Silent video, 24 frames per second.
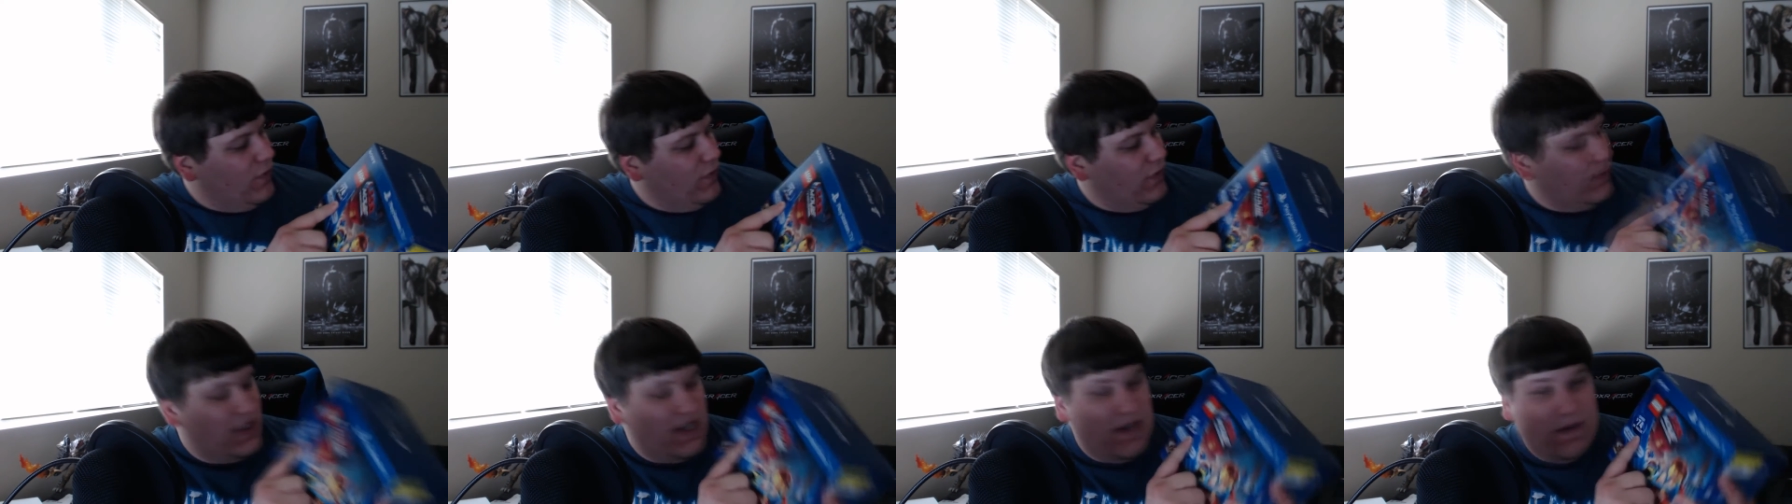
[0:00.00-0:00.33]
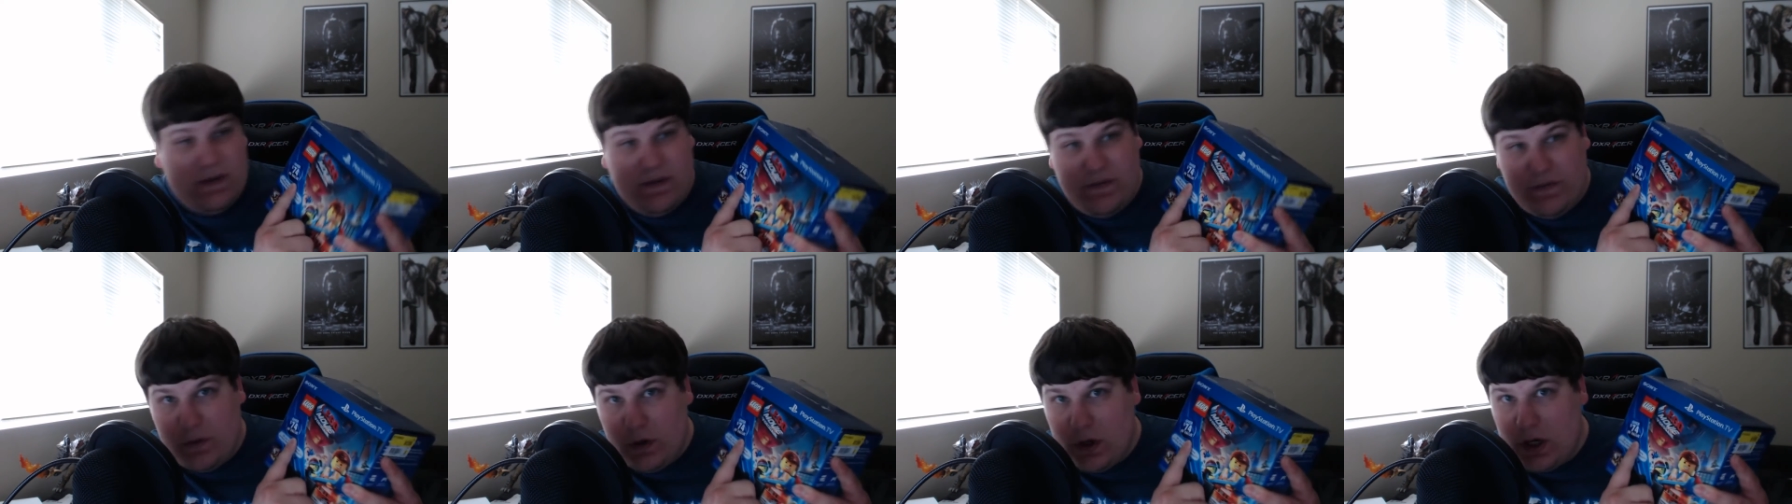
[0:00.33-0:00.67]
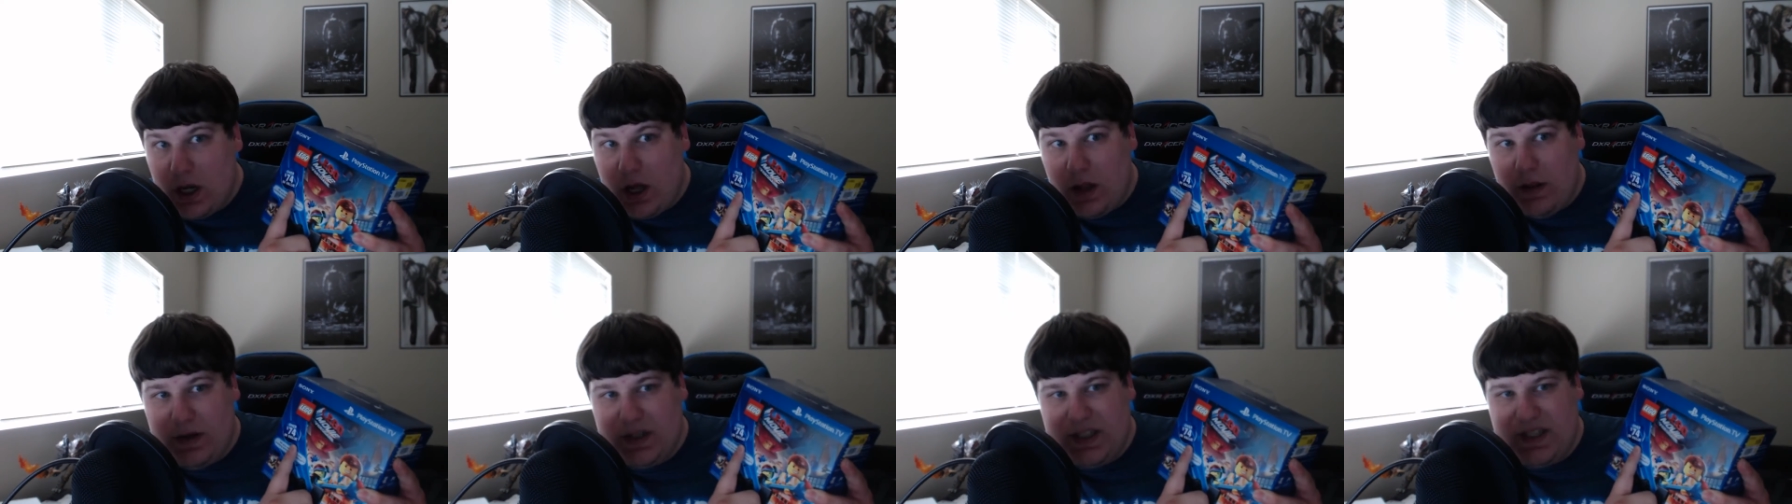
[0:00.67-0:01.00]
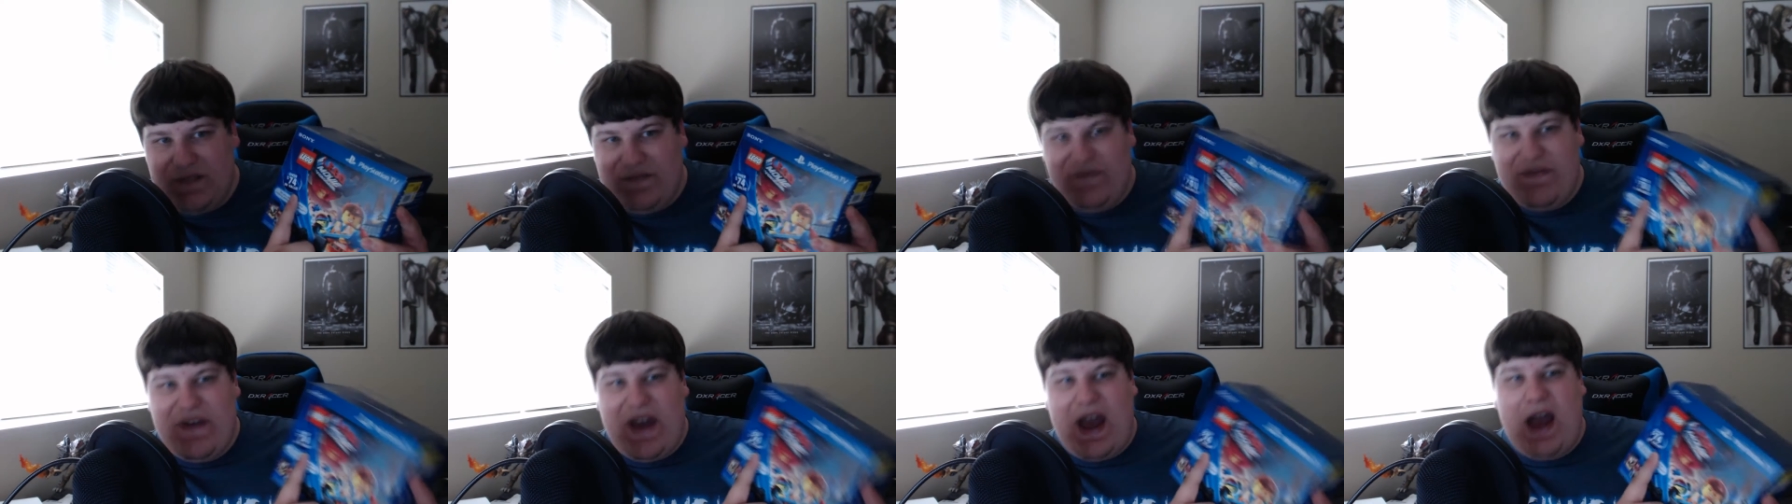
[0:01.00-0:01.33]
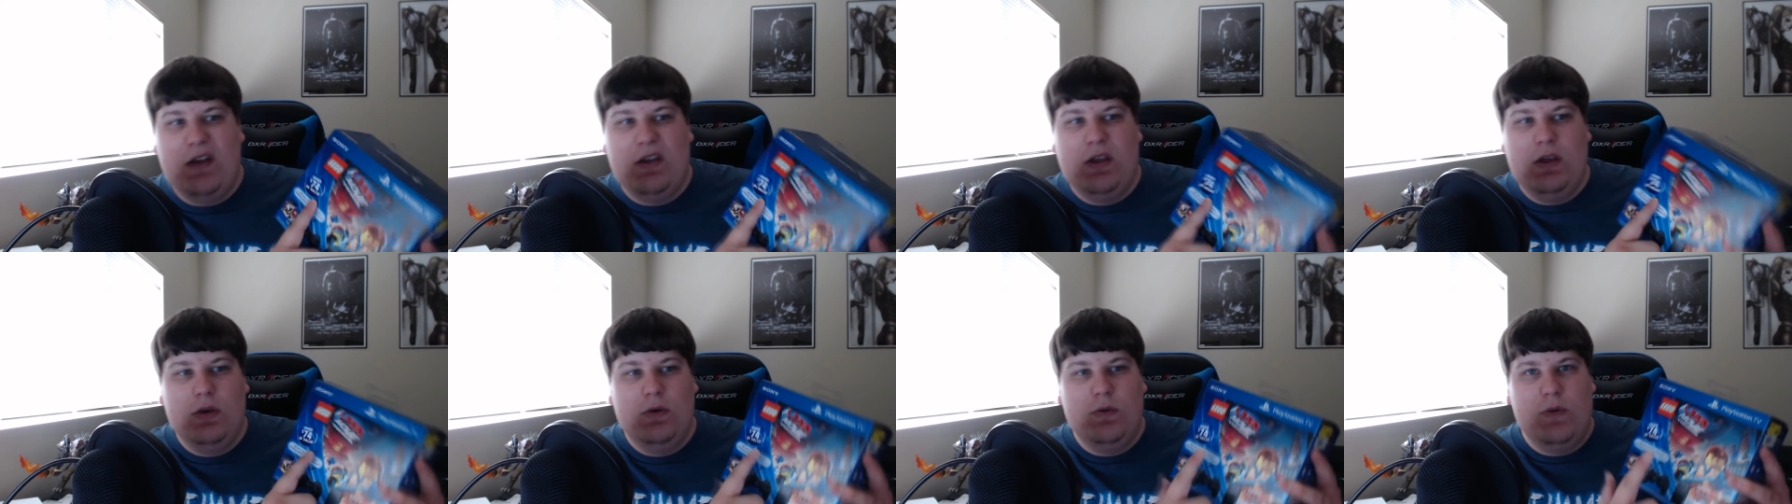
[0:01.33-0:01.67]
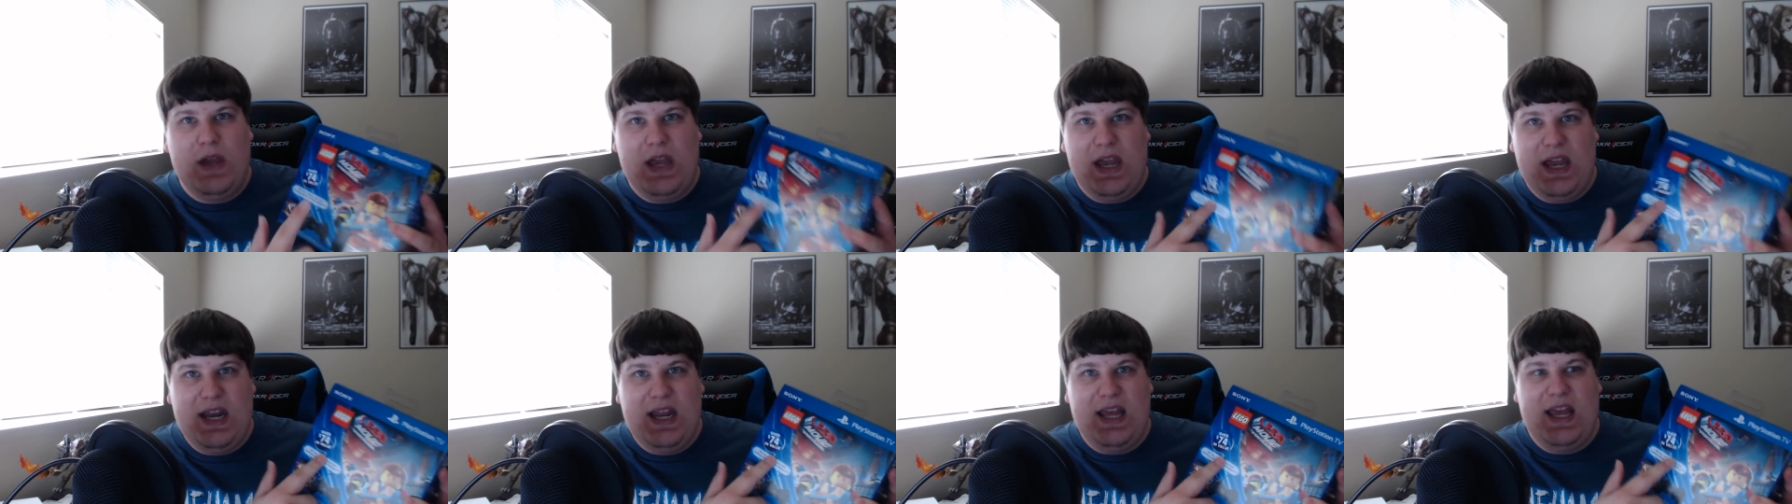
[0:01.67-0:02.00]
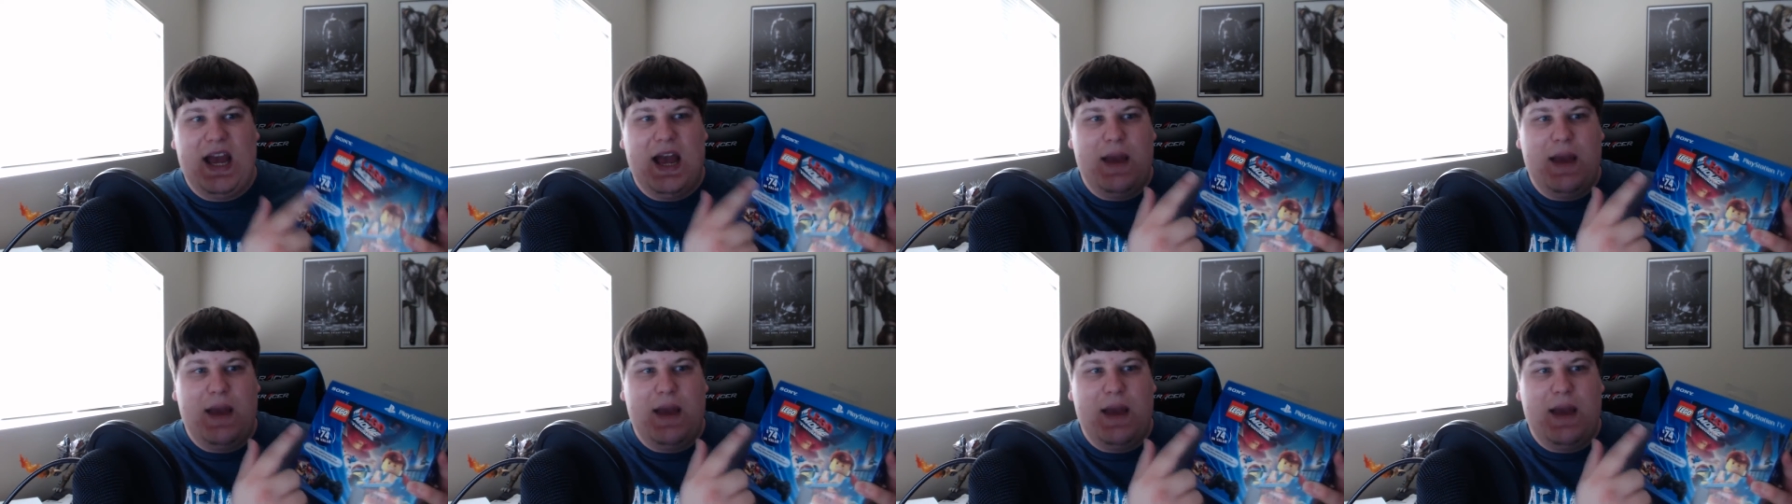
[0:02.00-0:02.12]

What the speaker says: $74 in value in it.